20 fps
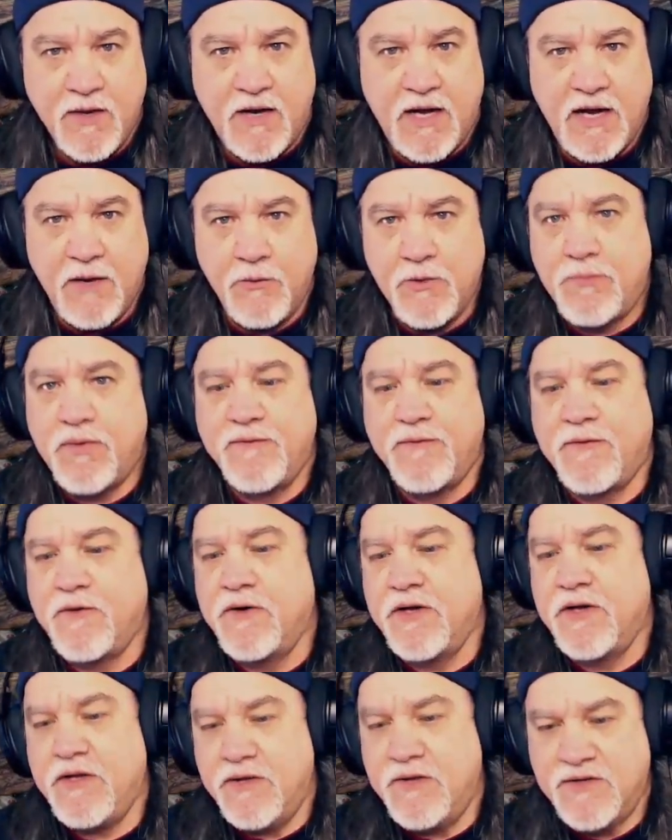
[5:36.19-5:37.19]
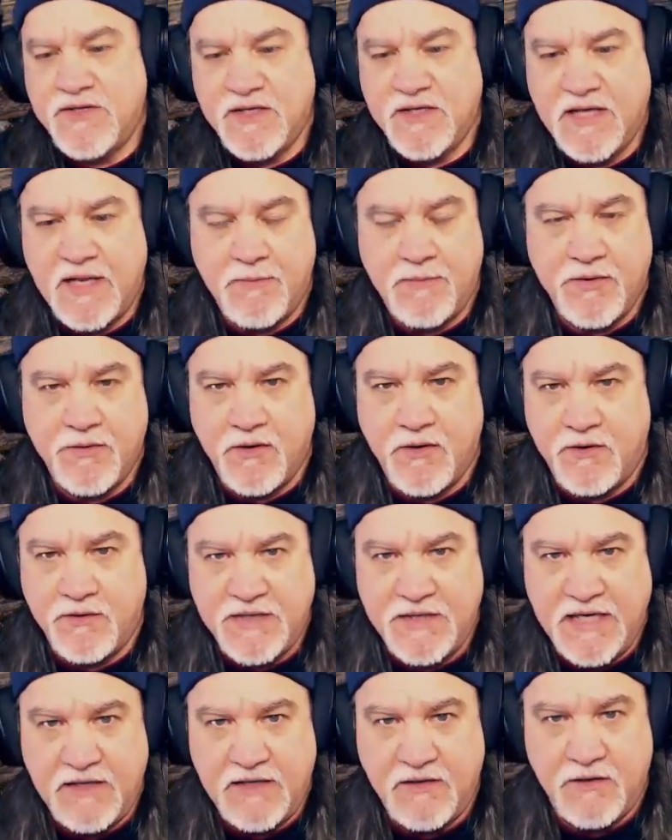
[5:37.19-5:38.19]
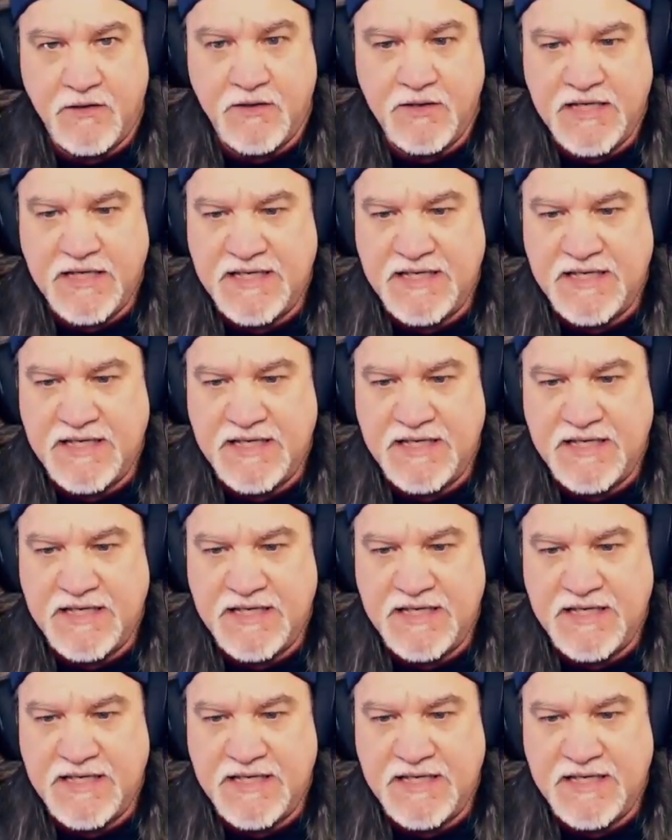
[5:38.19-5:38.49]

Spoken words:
I would prefer to use the Leopard all day long.